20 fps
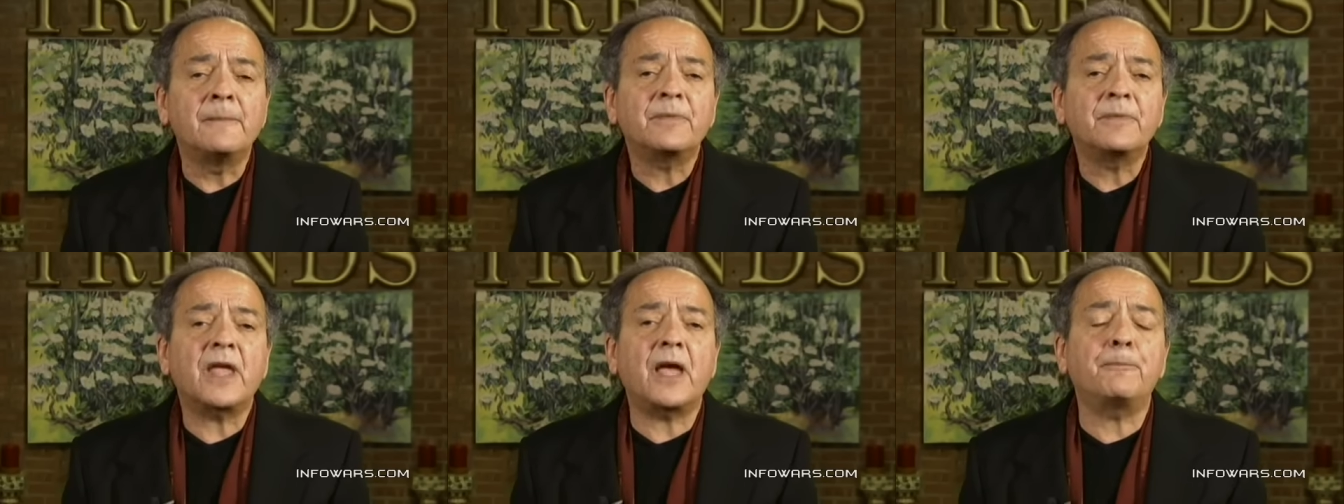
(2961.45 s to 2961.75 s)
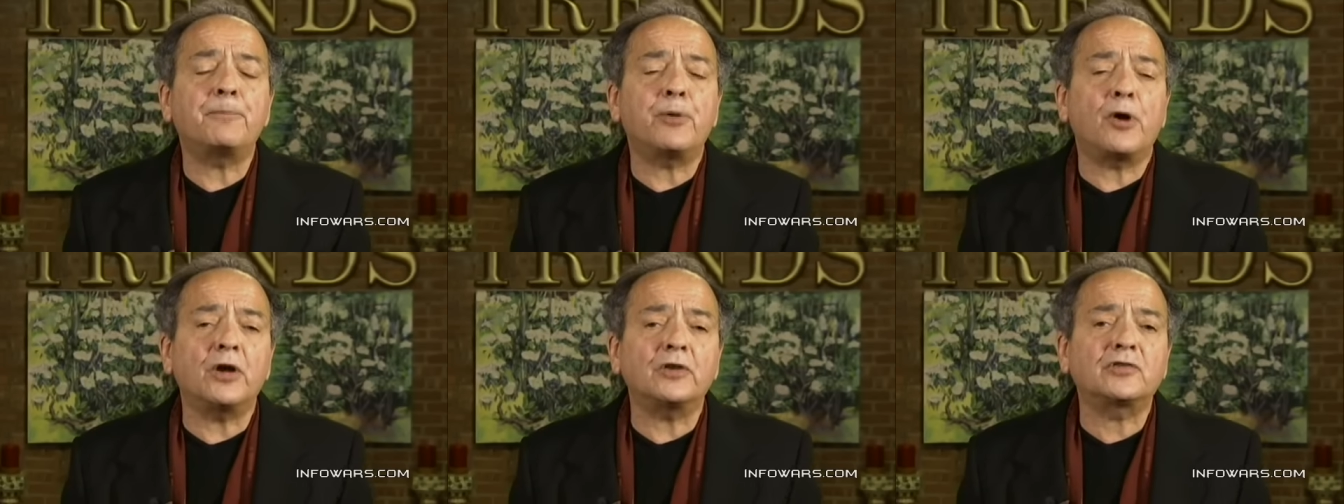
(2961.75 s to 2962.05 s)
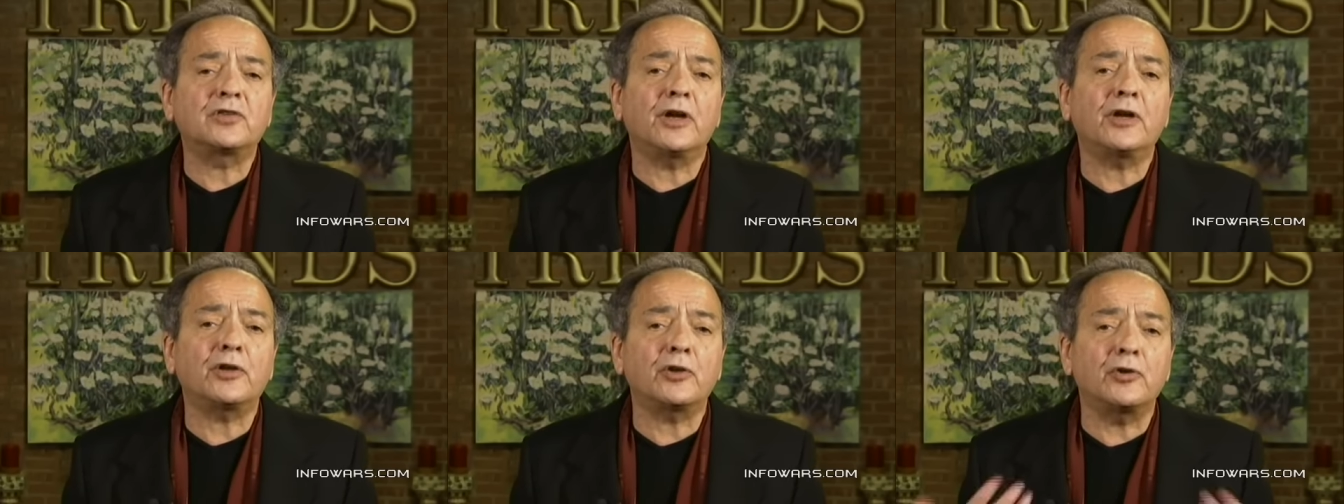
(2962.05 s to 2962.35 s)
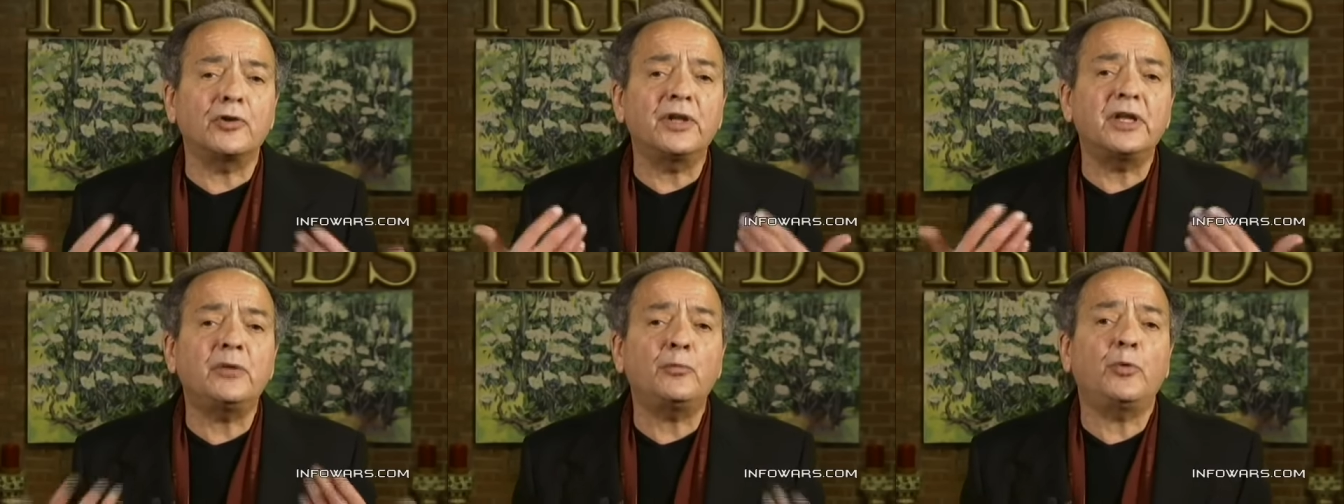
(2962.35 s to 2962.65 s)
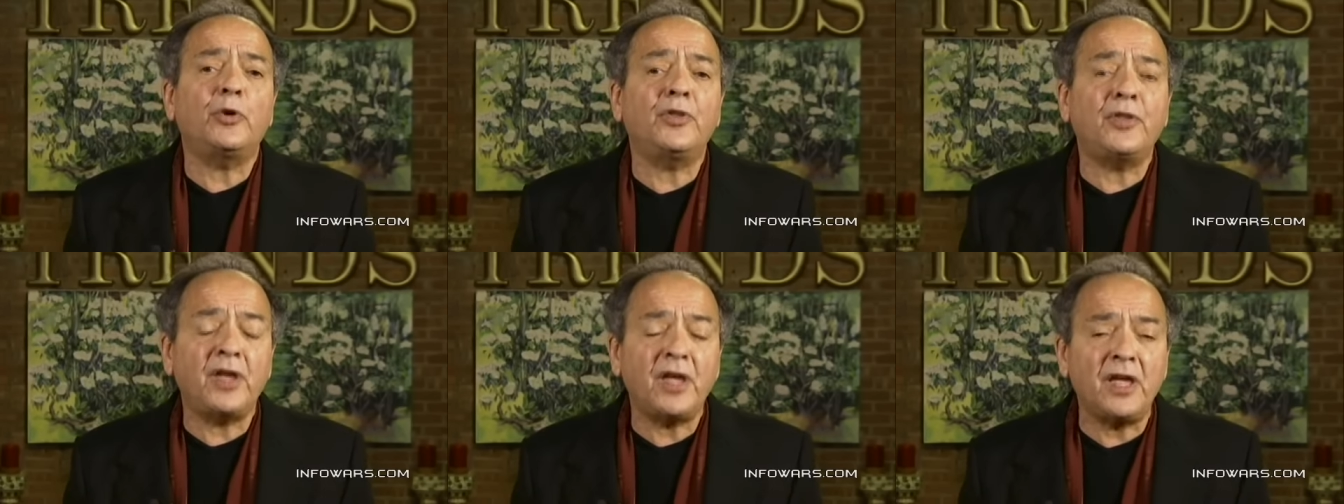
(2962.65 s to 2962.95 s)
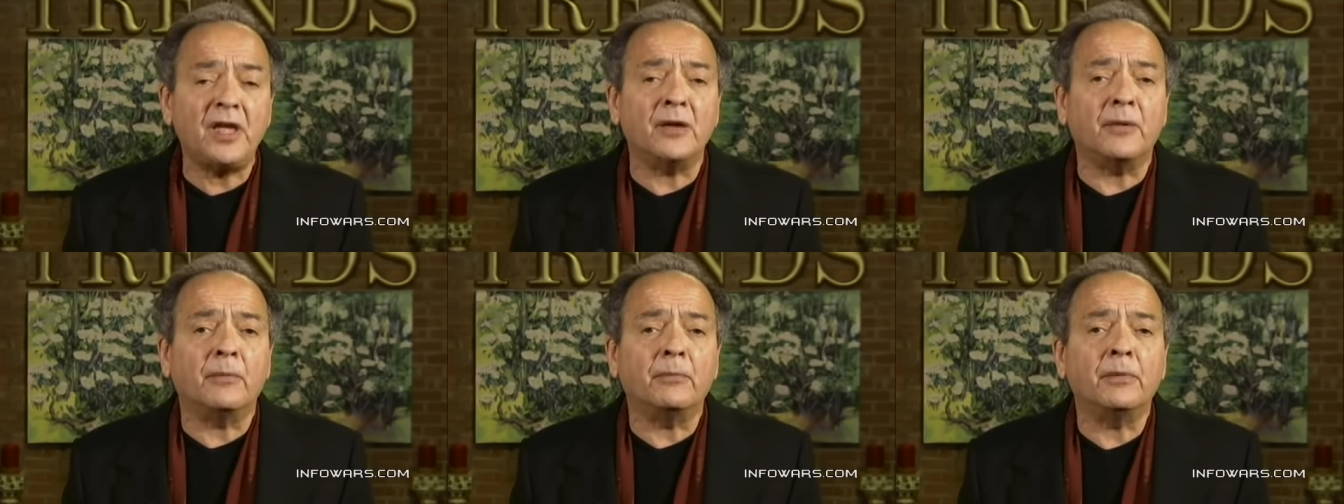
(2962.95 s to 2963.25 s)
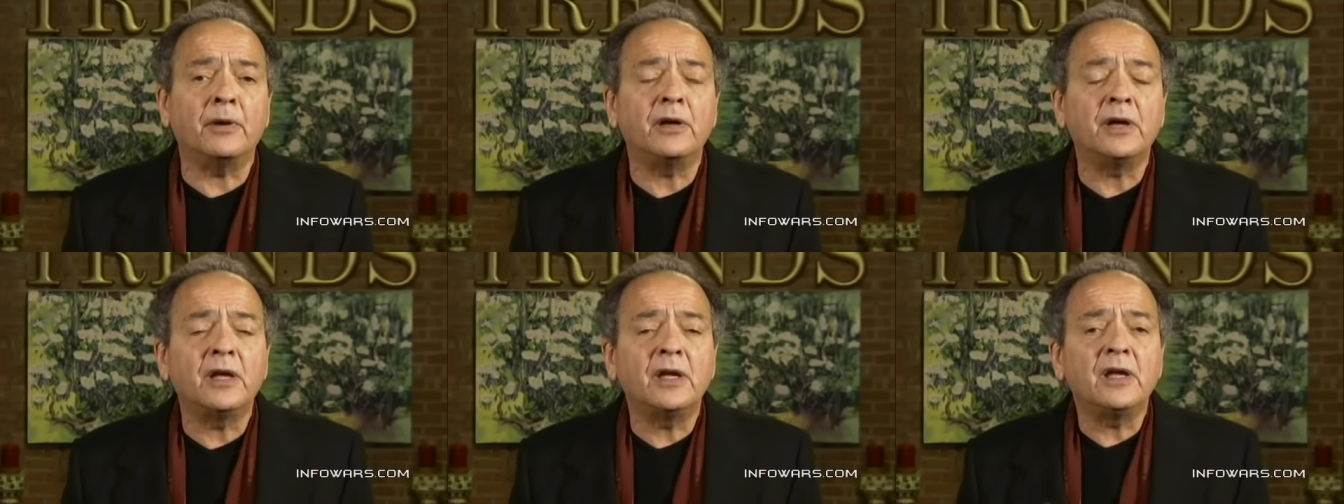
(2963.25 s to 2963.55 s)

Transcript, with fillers: and particularly with him,